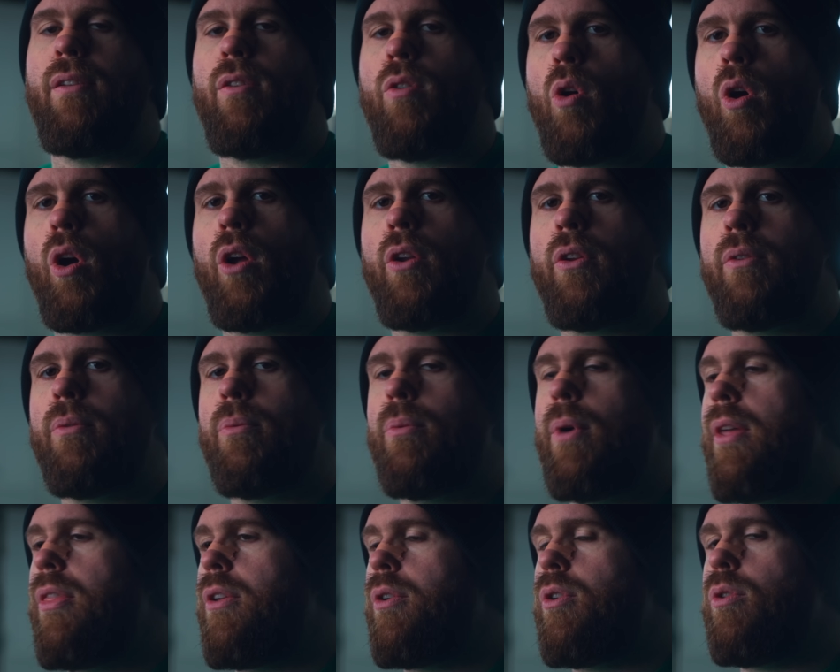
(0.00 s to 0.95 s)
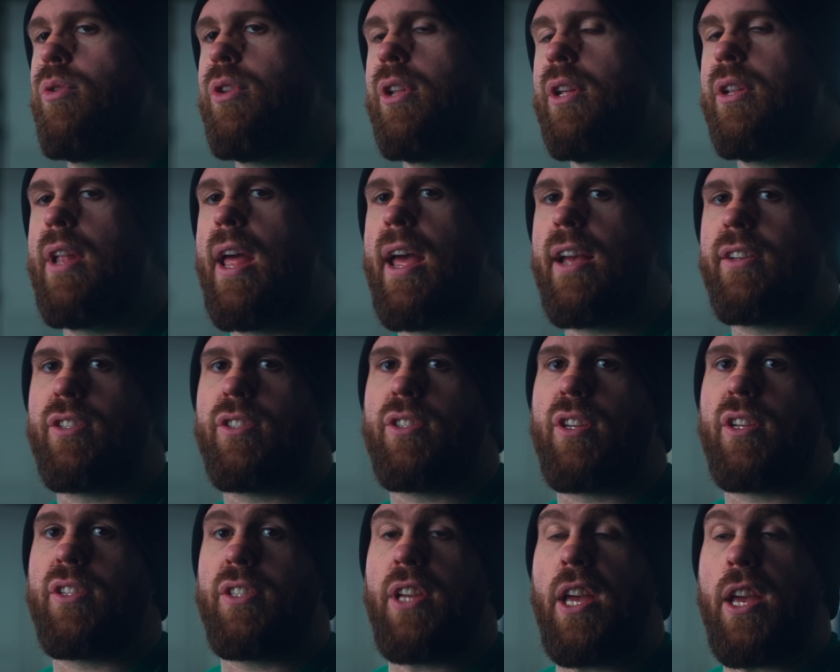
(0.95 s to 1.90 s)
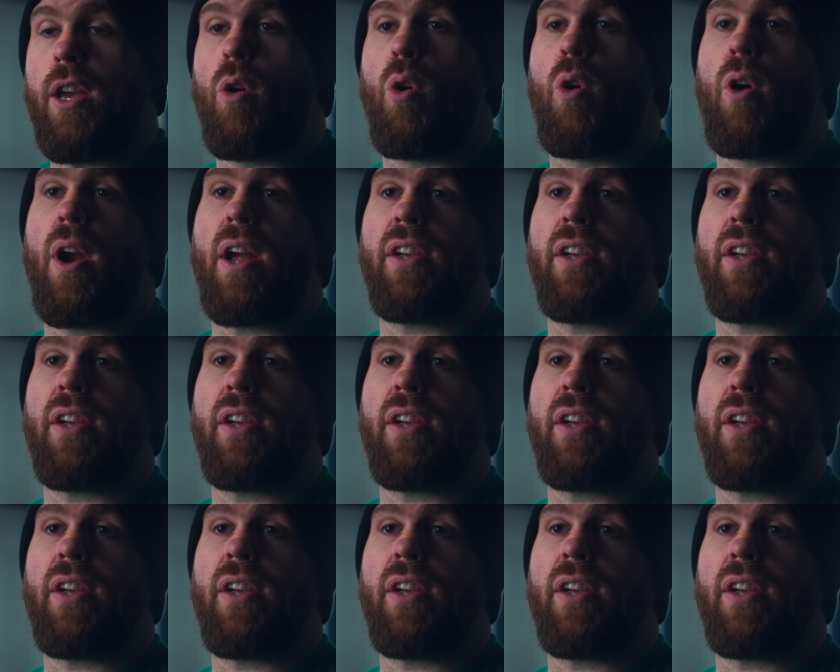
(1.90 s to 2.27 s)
not whether you did exercise A or